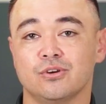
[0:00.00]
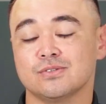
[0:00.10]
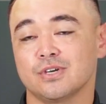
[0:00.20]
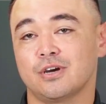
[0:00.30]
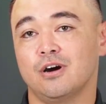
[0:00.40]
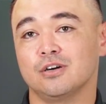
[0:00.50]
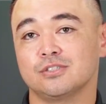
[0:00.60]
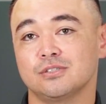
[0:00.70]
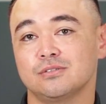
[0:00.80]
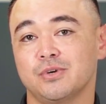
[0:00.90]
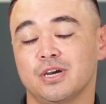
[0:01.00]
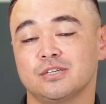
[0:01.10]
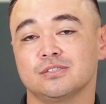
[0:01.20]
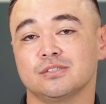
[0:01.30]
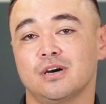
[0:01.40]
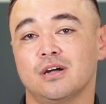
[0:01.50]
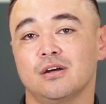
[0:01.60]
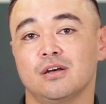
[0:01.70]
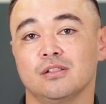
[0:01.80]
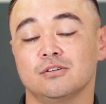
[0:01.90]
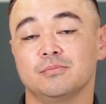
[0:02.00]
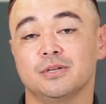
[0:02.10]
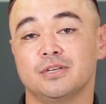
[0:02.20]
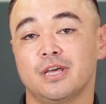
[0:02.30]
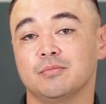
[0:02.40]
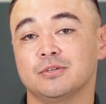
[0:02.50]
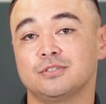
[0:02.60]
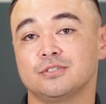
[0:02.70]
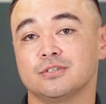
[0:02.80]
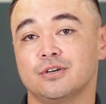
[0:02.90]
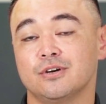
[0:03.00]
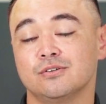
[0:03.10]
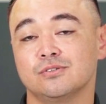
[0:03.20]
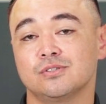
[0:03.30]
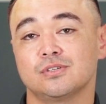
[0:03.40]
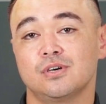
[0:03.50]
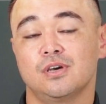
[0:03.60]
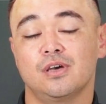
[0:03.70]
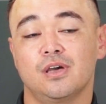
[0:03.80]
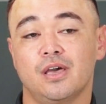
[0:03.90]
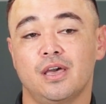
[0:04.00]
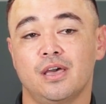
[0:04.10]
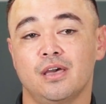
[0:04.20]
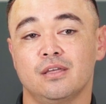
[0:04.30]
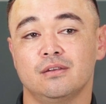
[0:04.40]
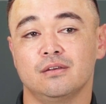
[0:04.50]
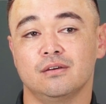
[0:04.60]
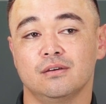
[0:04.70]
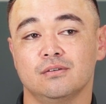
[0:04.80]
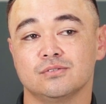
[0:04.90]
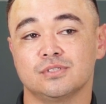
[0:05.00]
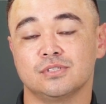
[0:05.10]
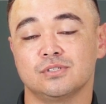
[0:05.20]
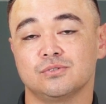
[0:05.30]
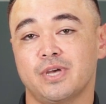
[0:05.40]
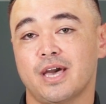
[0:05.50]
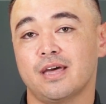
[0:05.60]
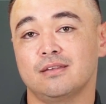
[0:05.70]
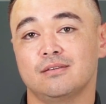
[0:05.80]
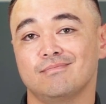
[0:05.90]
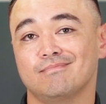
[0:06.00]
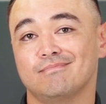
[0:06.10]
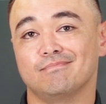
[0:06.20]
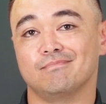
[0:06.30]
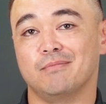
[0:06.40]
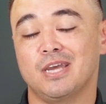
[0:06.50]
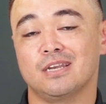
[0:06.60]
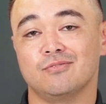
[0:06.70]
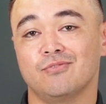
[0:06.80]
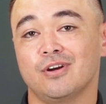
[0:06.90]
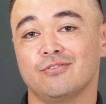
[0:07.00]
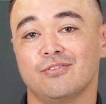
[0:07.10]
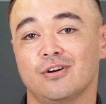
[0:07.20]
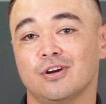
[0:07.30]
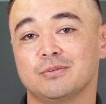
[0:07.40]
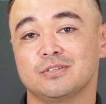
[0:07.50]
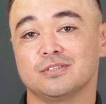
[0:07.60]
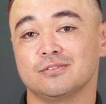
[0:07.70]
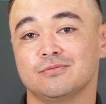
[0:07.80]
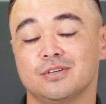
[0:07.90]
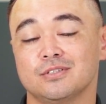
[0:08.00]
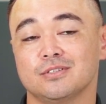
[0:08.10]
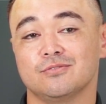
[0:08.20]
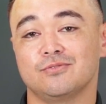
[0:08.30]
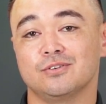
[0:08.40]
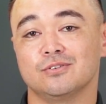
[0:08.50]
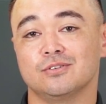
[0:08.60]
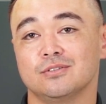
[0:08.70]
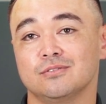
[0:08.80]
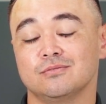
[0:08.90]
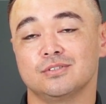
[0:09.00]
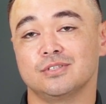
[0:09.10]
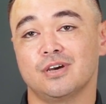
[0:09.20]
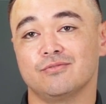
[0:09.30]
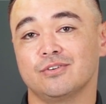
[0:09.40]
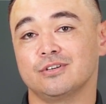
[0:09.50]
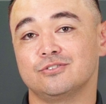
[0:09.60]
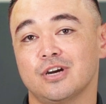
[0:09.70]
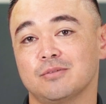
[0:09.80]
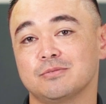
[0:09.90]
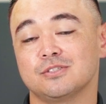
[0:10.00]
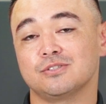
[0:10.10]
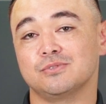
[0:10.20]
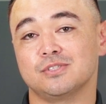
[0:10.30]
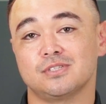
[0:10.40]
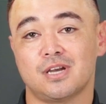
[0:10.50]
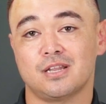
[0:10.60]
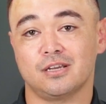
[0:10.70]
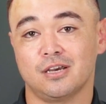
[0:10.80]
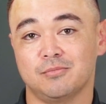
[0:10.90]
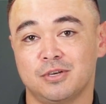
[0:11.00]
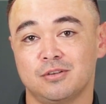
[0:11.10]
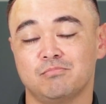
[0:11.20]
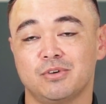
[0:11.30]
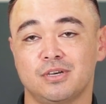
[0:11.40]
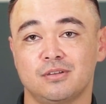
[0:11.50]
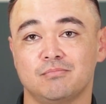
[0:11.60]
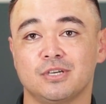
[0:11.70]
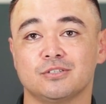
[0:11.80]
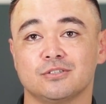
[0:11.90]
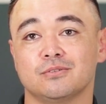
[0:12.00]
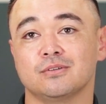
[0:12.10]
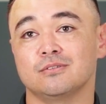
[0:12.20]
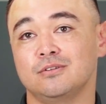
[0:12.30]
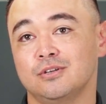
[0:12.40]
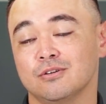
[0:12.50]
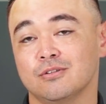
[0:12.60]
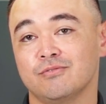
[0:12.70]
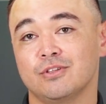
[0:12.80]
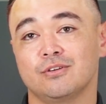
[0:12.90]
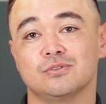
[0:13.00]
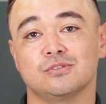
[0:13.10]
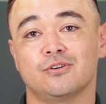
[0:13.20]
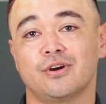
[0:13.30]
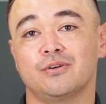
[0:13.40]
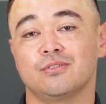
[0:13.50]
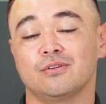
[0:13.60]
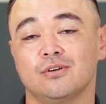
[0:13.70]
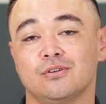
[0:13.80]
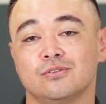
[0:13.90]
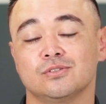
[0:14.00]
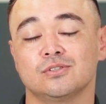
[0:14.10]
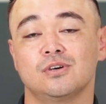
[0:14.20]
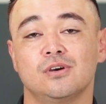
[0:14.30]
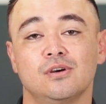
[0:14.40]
there was a caution. We actually got a little bit of damage to our nose. And since we hadn't made it very far up into the field and didn't have very good track position, we decided to come in, pit, make sure that everything was all right with the nose,